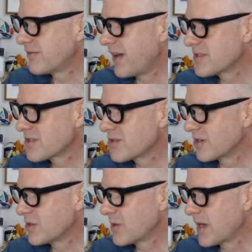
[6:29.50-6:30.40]
Pfizer shot,
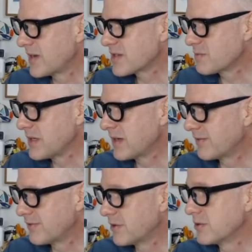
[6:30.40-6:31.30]
you had a speed up
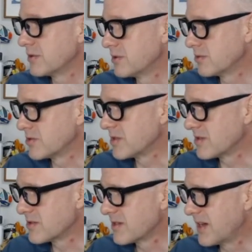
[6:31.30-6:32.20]
flu. Oh
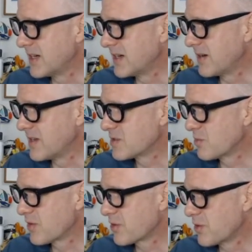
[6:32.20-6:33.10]
geez, it's
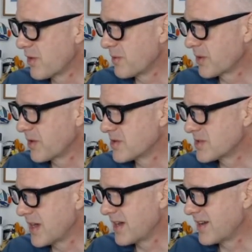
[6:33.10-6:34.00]
worth it all though, because
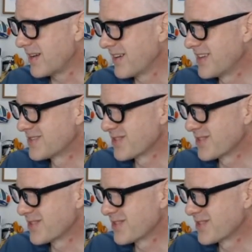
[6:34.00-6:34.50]
it's